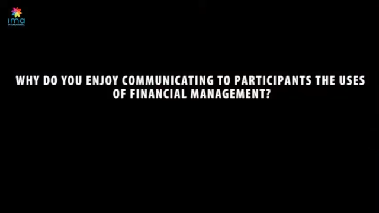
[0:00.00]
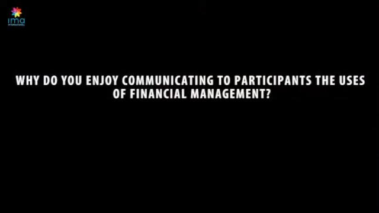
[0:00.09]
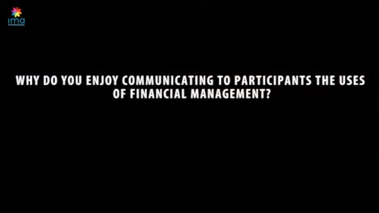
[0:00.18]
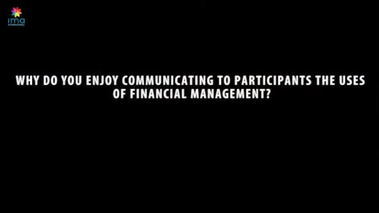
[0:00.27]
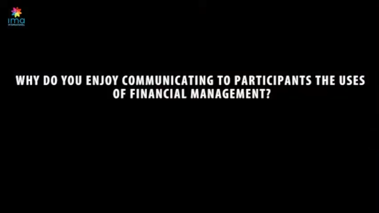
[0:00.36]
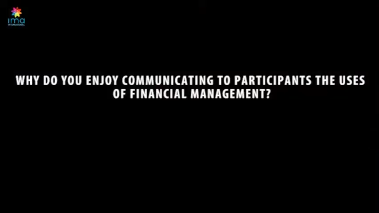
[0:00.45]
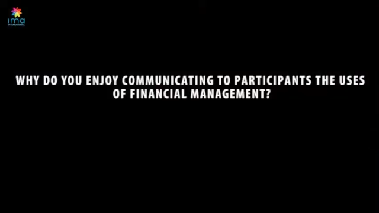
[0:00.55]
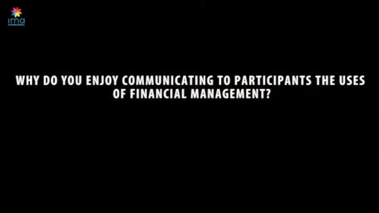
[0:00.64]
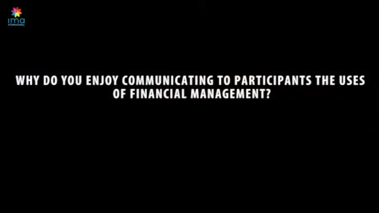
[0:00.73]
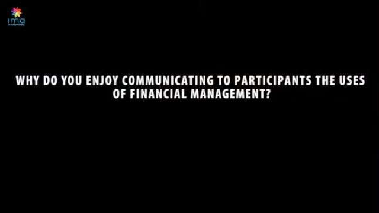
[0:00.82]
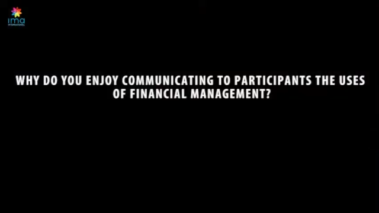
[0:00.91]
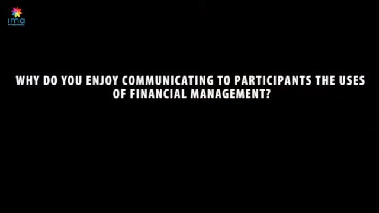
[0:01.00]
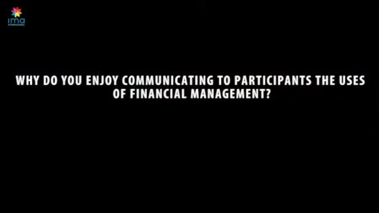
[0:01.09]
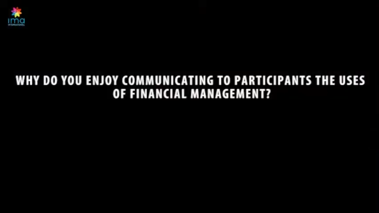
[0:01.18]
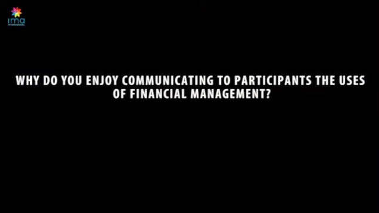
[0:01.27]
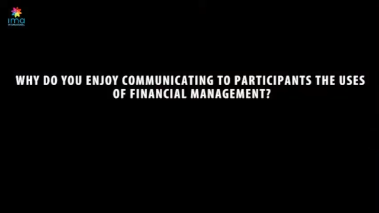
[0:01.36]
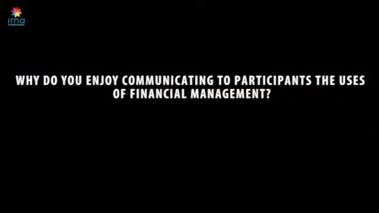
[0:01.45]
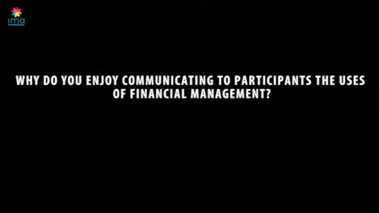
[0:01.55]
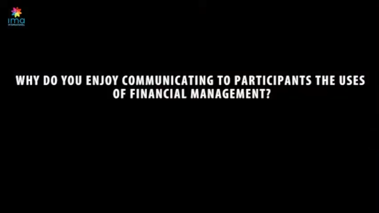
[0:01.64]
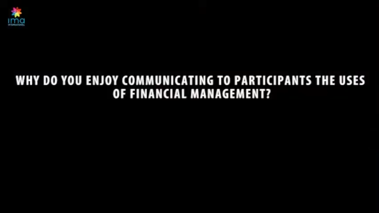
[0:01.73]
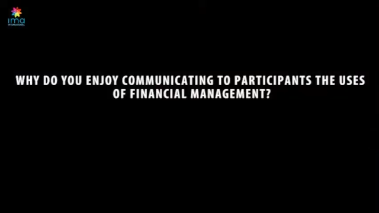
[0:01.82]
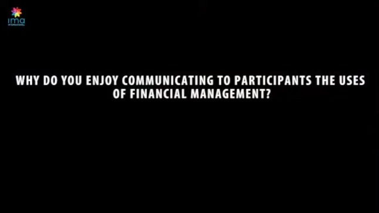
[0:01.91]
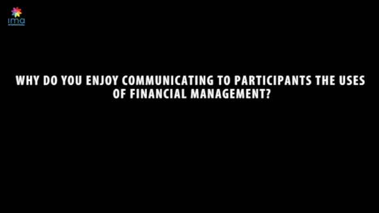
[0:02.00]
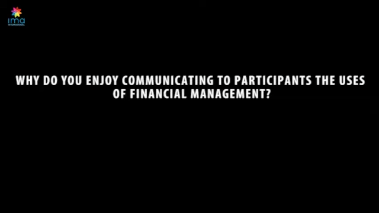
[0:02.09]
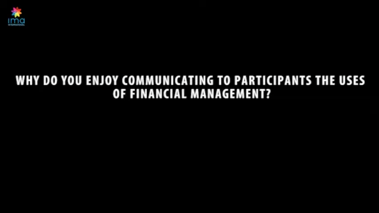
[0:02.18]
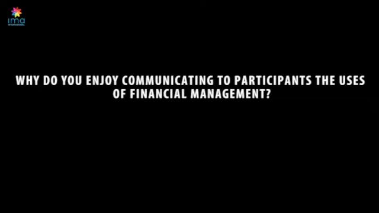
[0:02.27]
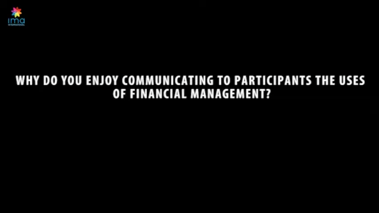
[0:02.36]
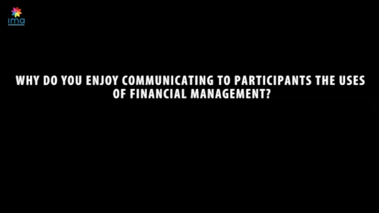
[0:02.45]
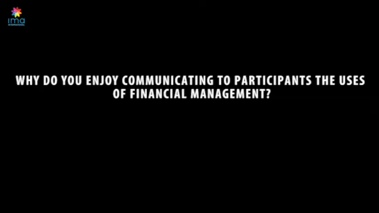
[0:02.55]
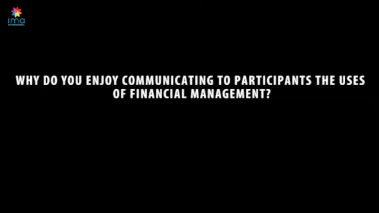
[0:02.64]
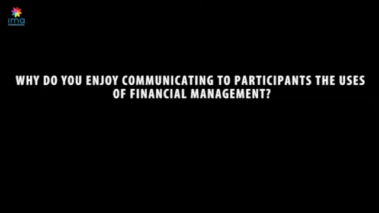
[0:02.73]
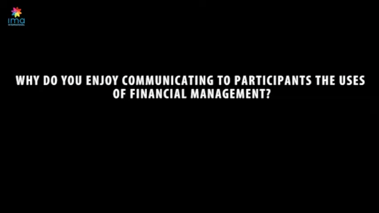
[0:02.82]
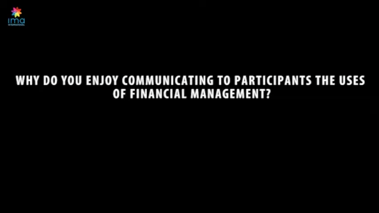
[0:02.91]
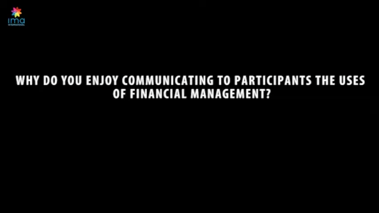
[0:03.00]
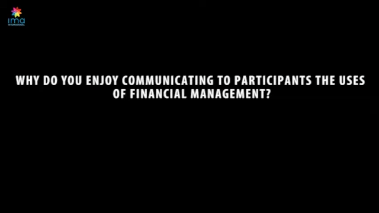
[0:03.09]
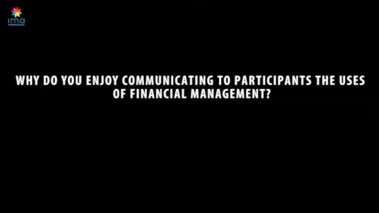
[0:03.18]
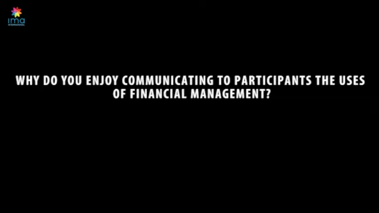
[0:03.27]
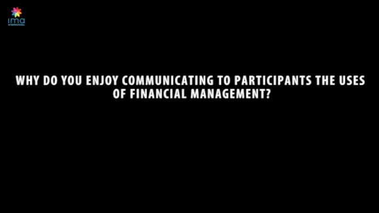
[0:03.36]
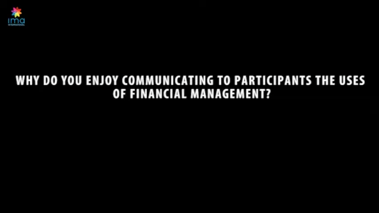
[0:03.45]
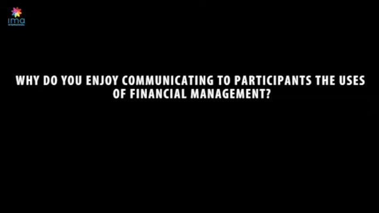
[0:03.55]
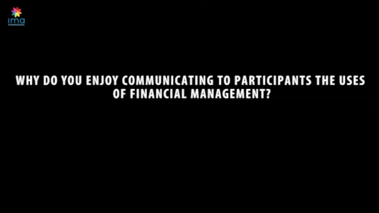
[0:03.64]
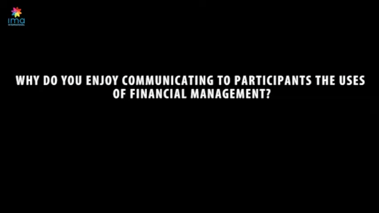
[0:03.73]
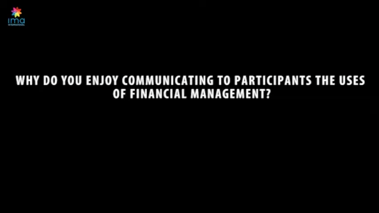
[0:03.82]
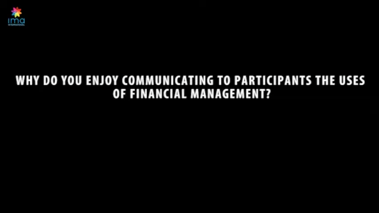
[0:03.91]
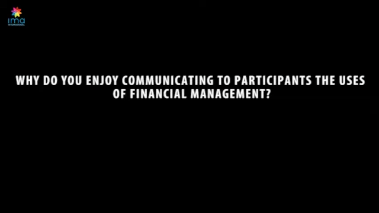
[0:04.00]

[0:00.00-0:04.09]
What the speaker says: [unreadable: no face in view]